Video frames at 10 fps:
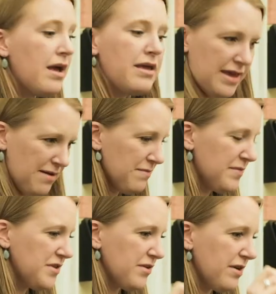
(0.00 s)
Yep.
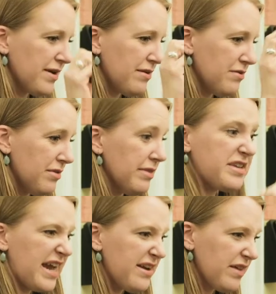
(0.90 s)
So here we go.
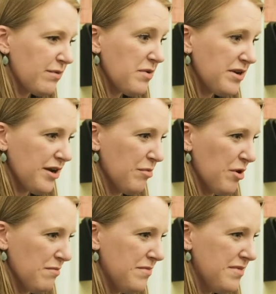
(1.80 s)
Kind of like when we did our poem.